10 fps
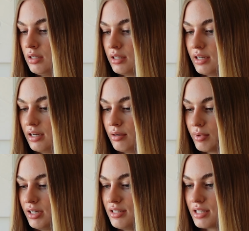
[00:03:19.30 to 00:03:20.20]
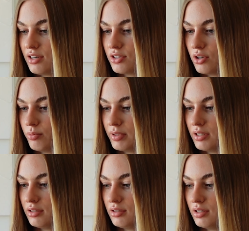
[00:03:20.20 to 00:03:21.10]
Okay, I'm kind of scared to open it.
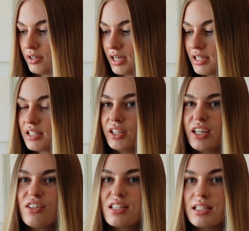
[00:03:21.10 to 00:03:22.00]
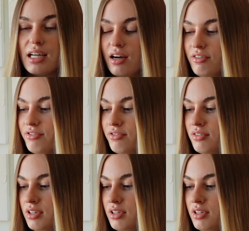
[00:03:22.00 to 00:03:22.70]
Okay, it's a little stiff,